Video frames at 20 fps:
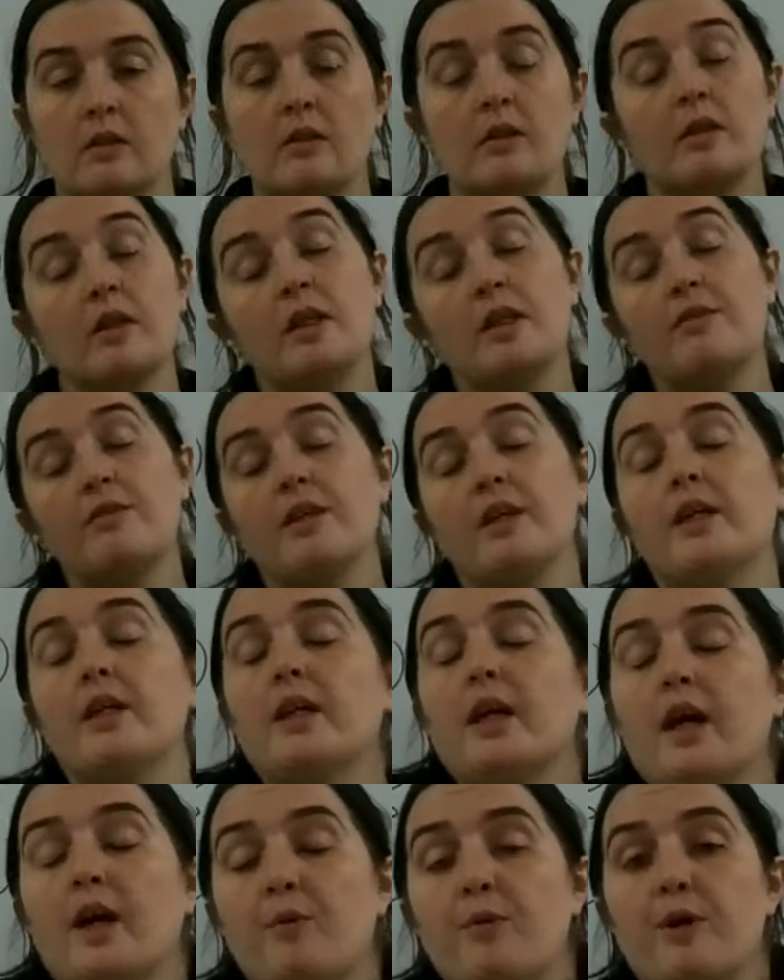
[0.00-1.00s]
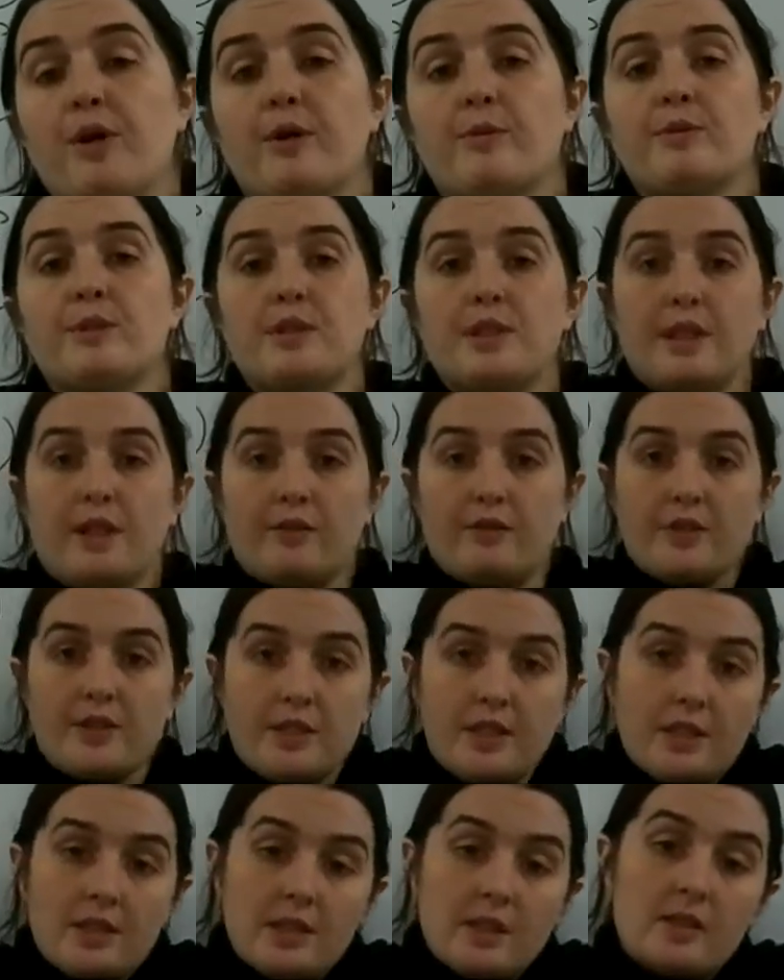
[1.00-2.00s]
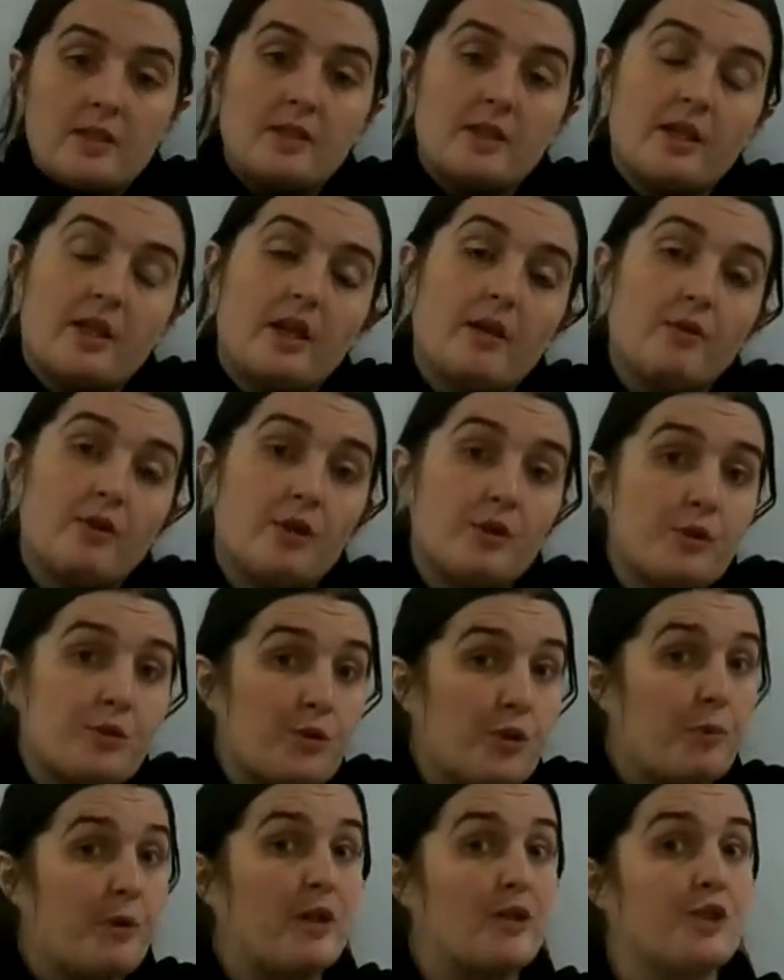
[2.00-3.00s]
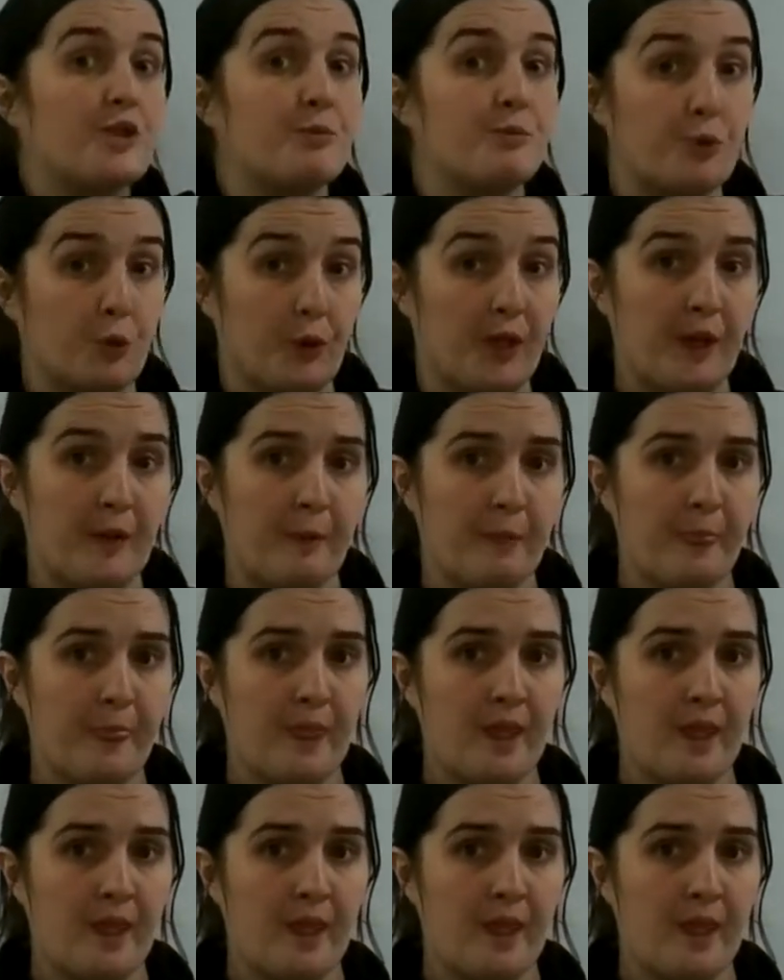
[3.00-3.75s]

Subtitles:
Good evening and welcome to TL Physics, and today I'm going to talk about DeBroglie.